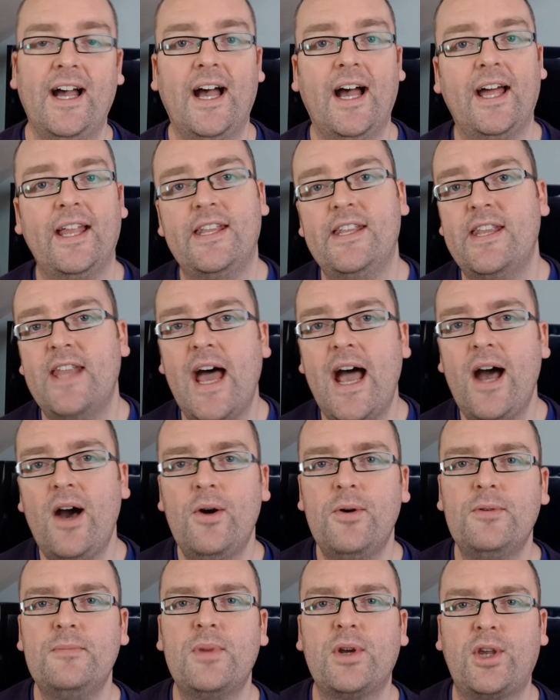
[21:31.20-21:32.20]
And
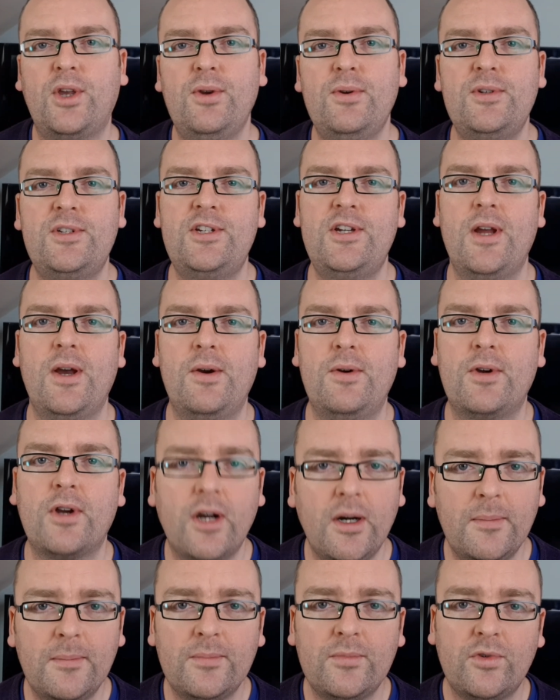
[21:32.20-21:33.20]
now Mercutio
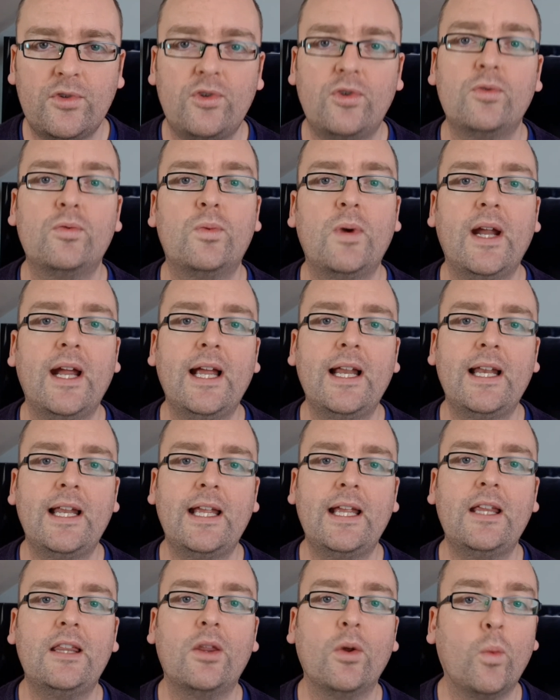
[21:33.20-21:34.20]
comes to
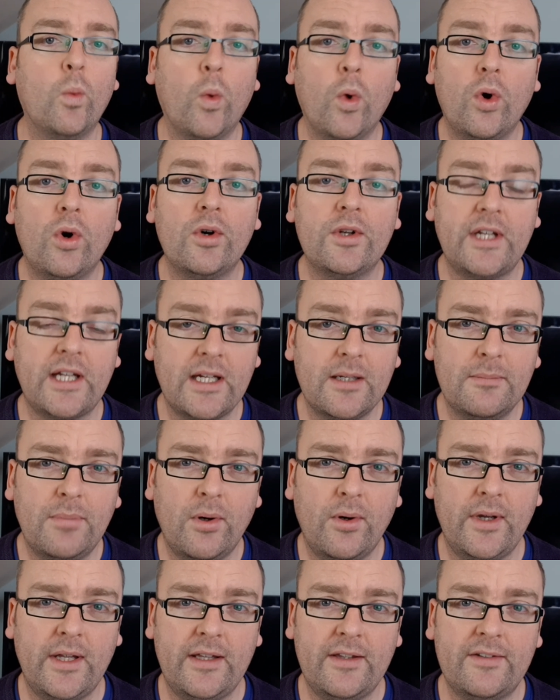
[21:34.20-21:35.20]
really the warning
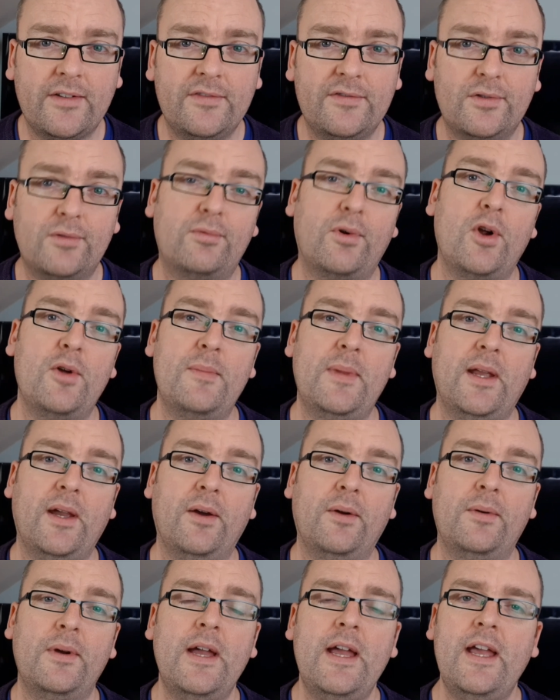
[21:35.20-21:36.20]
point for
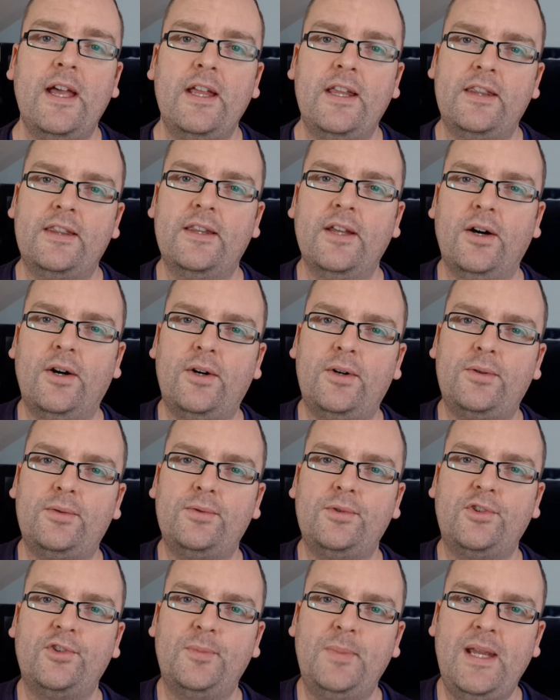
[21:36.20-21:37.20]
Romeo. The
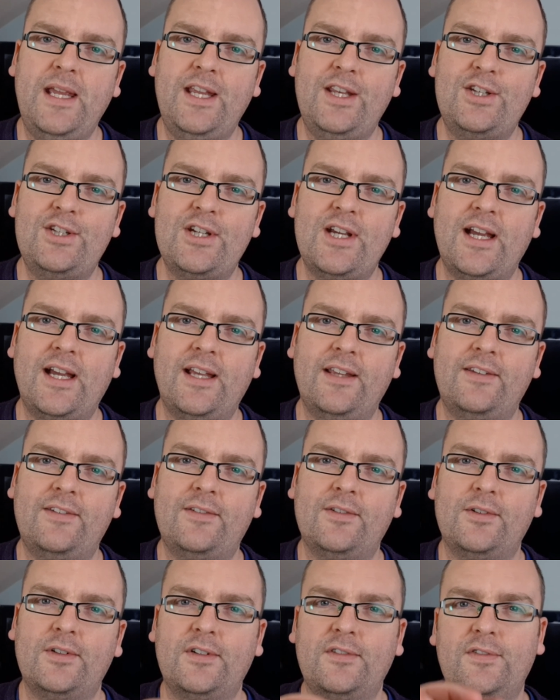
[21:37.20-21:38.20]
whole speech has
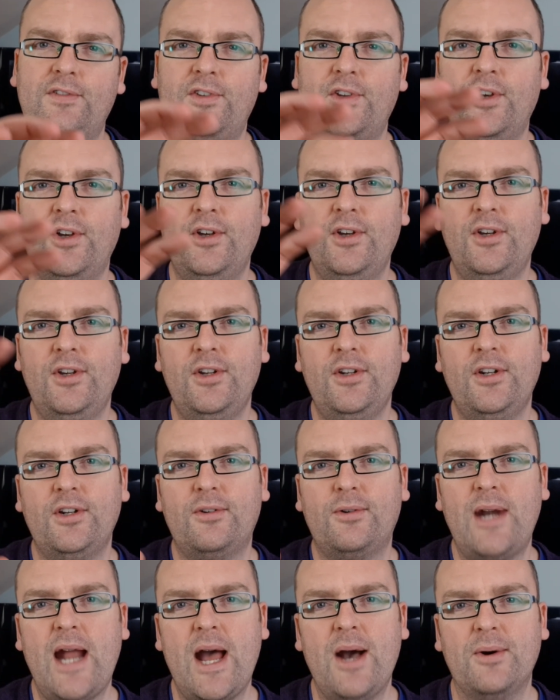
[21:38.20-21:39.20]
sort of turned
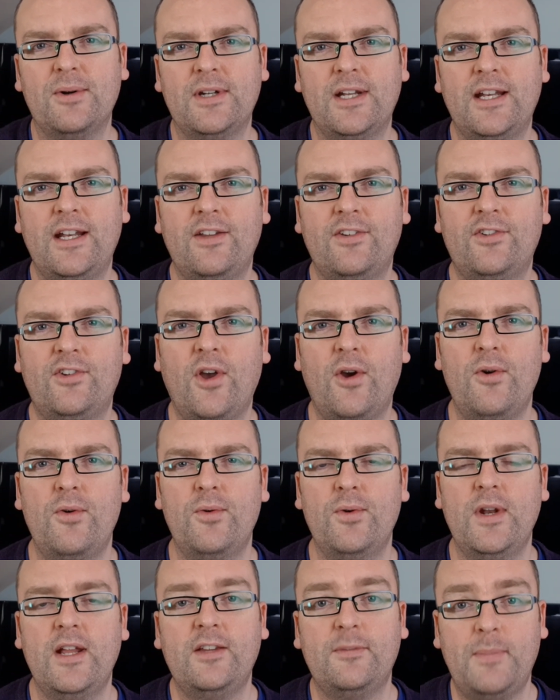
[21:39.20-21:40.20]
around in its
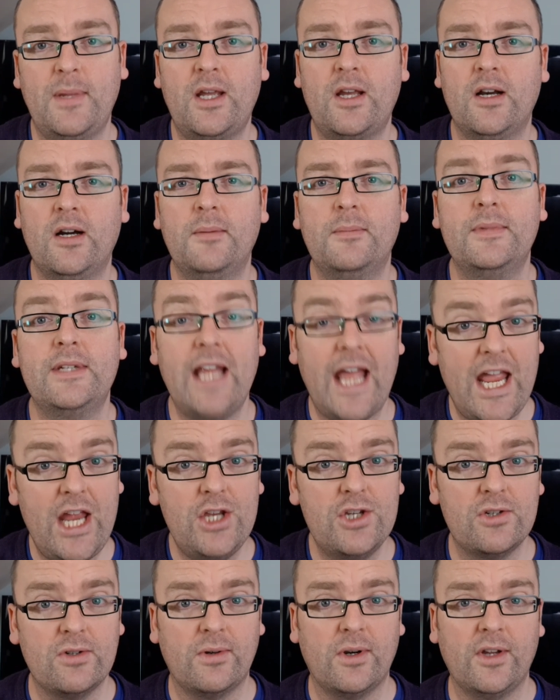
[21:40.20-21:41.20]
tone. It's become
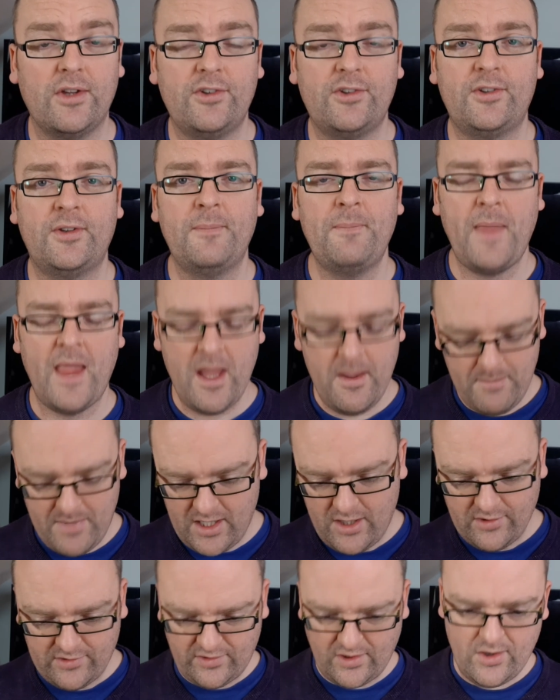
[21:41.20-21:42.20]
dangerous.
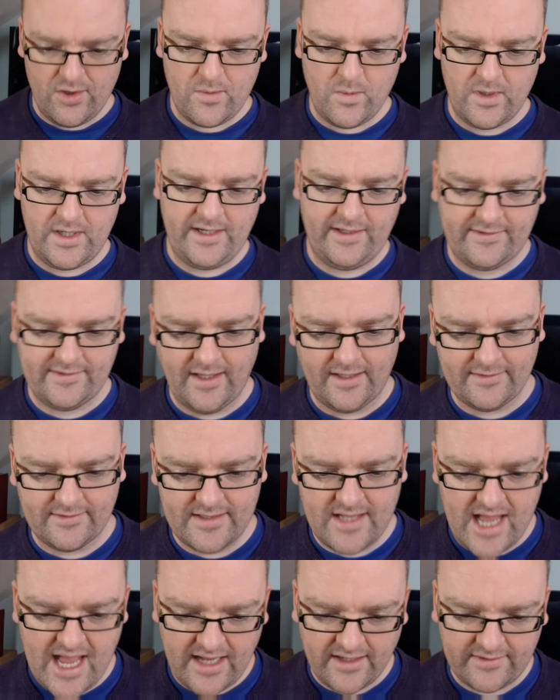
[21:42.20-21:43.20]
Because look what he says
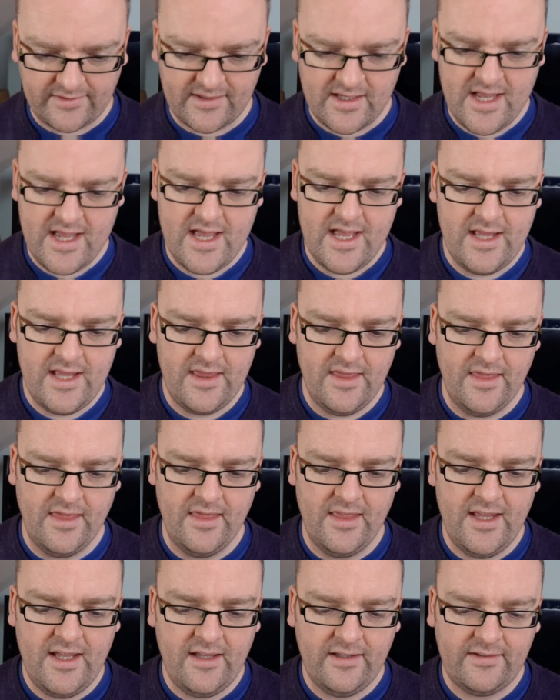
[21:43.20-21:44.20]
next.
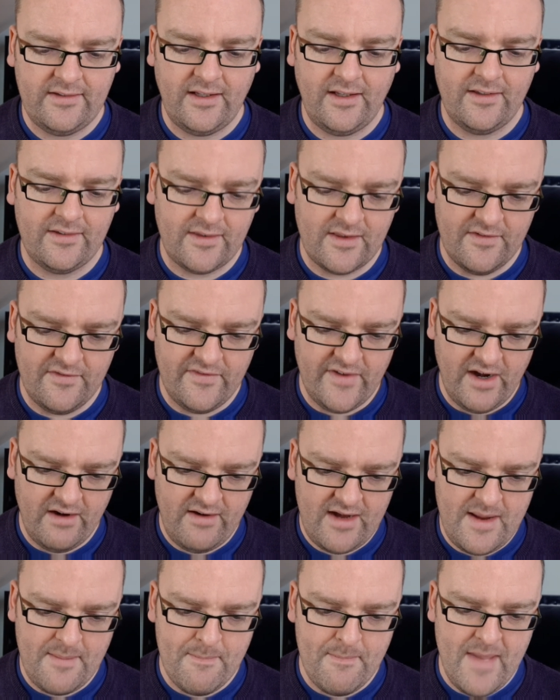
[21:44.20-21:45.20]
This is the
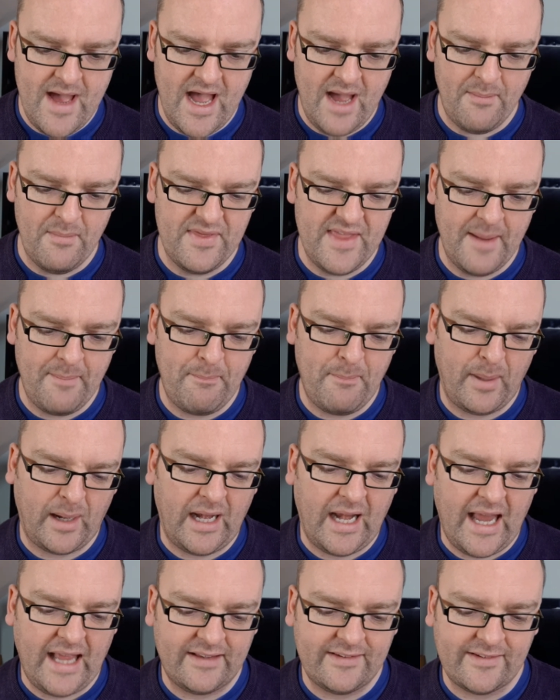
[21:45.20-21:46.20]
very Mab that
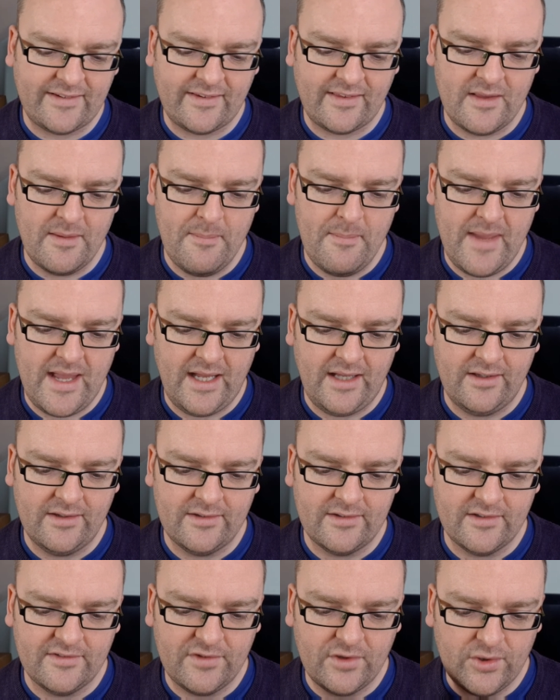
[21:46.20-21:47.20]
plats the
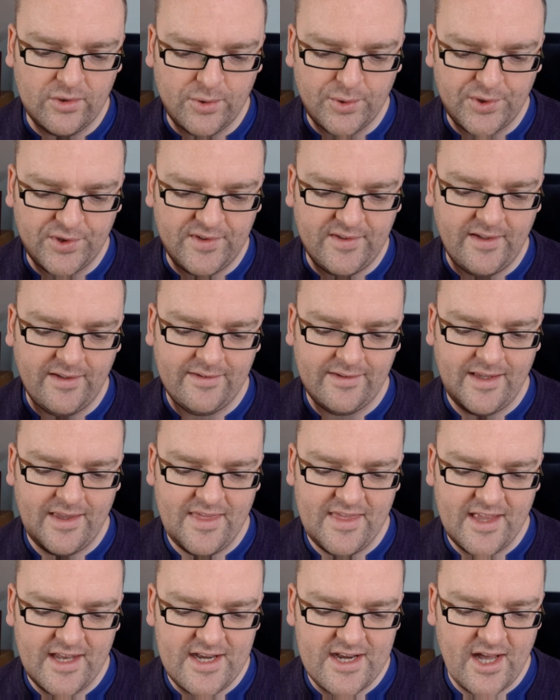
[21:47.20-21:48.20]
manes of horses
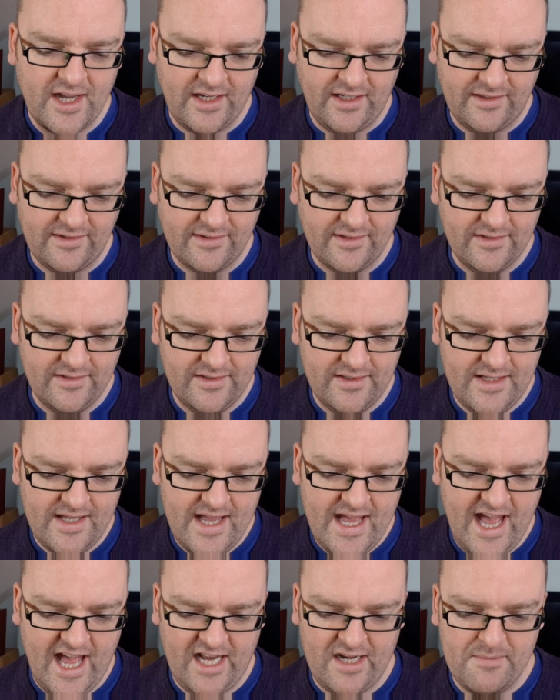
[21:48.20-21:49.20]
in the night,
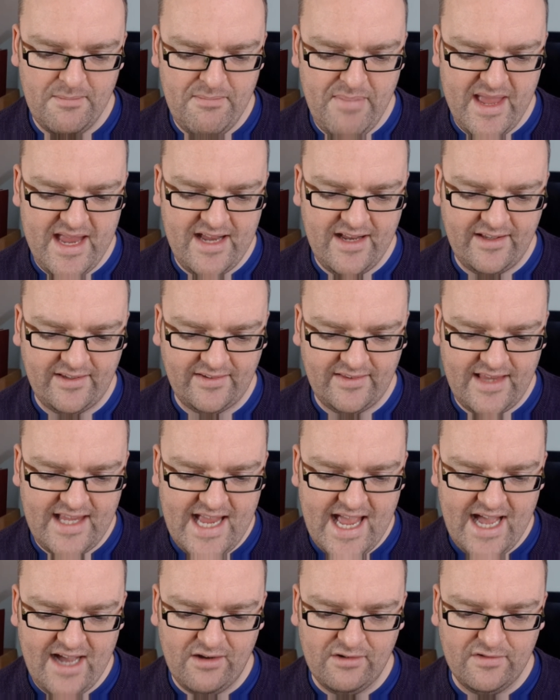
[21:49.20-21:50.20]
and bakes
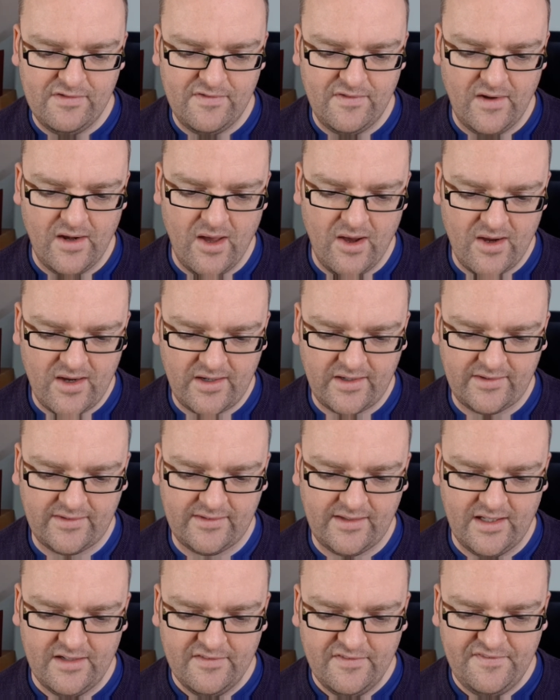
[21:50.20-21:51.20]
the
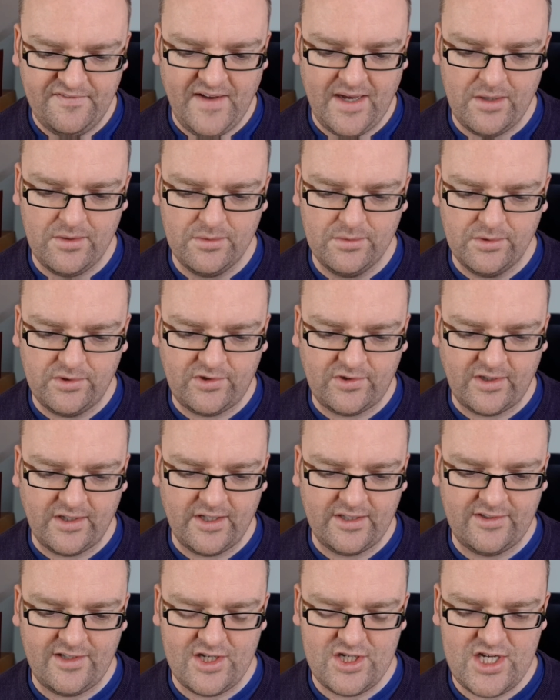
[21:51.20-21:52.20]
elf-locks in foul
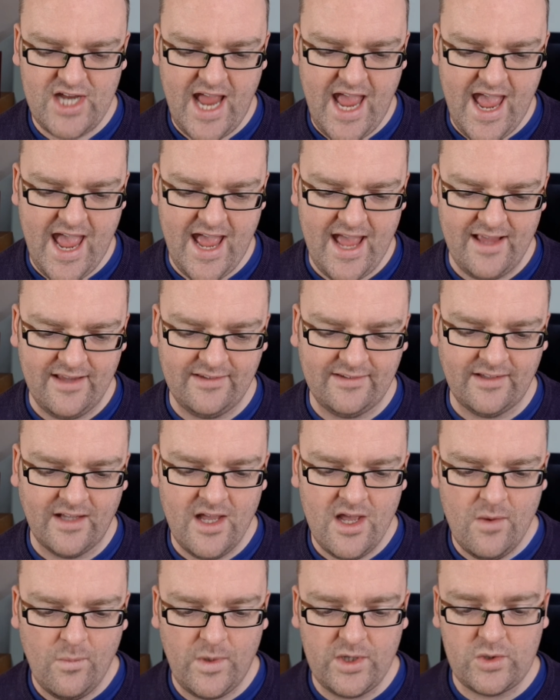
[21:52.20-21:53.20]
sluttish hairs,
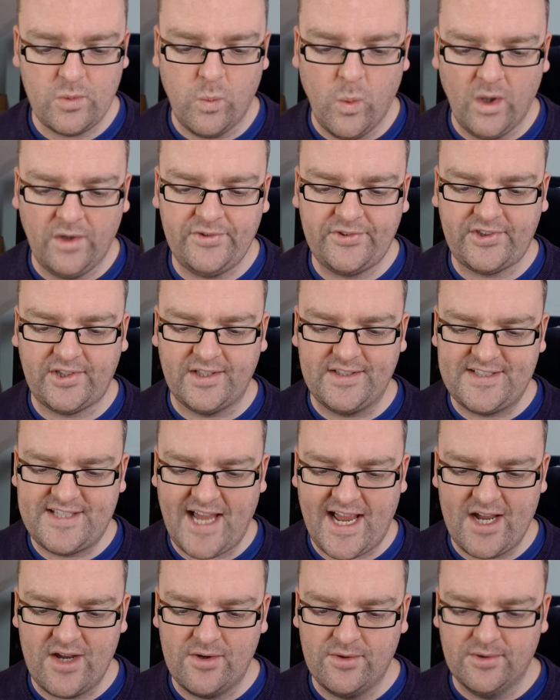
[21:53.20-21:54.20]
which once
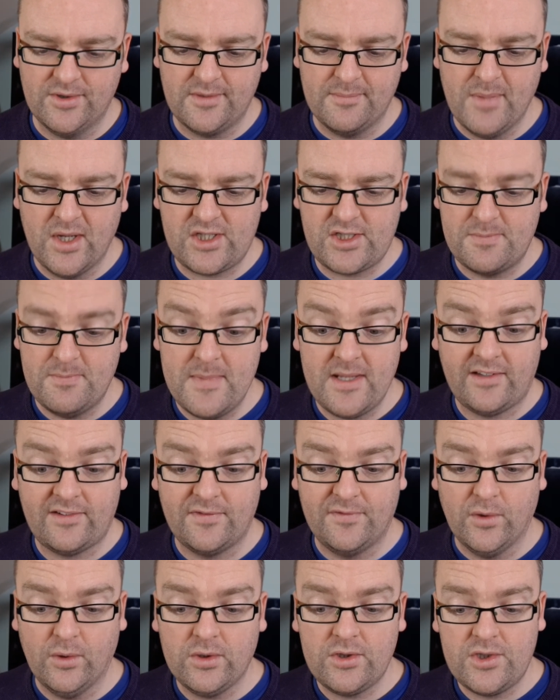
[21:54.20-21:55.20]
untangled much
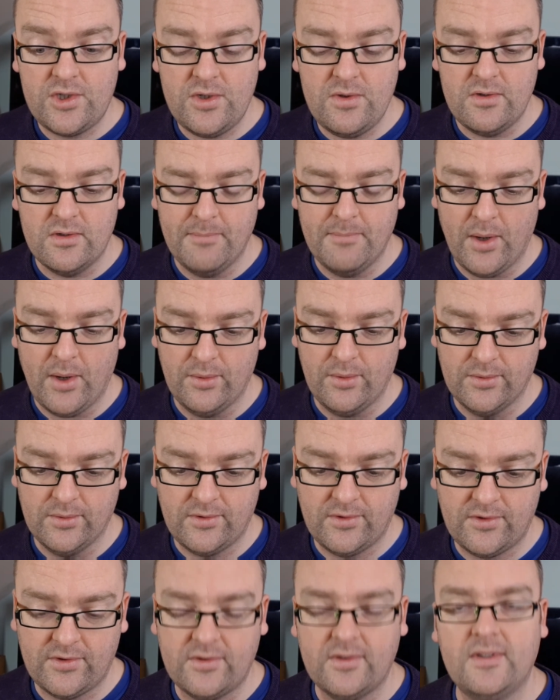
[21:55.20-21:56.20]
misfortune
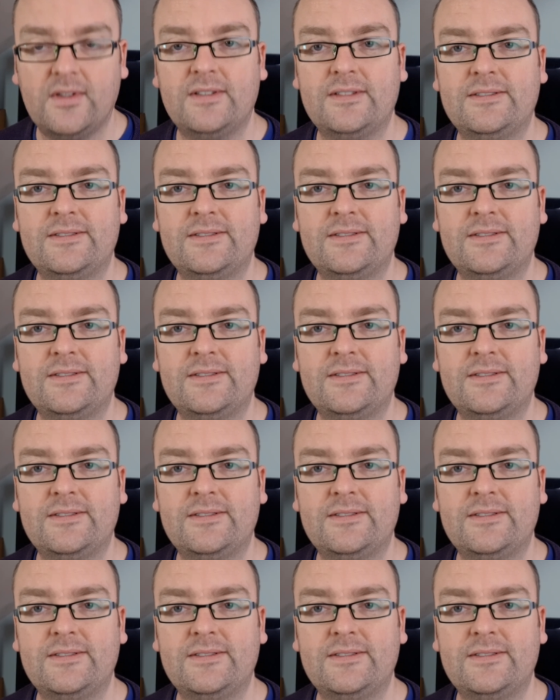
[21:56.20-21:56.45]
bodes.